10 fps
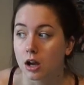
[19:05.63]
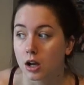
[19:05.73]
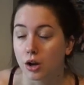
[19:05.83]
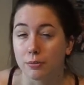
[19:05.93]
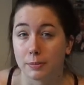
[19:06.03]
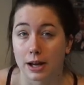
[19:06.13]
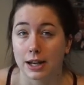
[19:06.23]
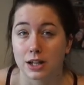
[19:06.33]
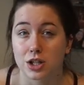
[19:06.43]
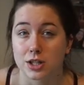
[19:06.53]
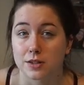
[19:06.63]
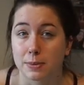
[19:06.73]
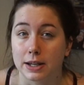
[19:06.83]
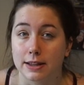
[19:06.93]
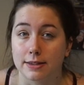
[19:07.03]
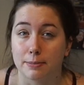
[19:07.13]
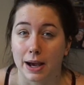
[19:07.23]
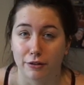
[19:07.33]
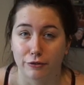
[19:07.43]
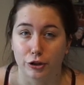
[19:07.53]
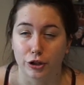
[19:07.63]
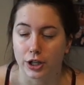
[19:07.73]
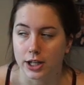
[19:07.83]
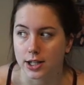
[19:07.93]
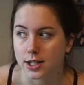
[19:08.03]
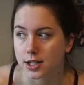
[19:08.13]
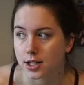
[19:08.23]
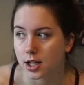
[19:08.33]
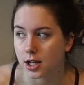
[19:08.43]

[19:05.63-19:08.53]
A lot of my lectures have been in Pathfoot, and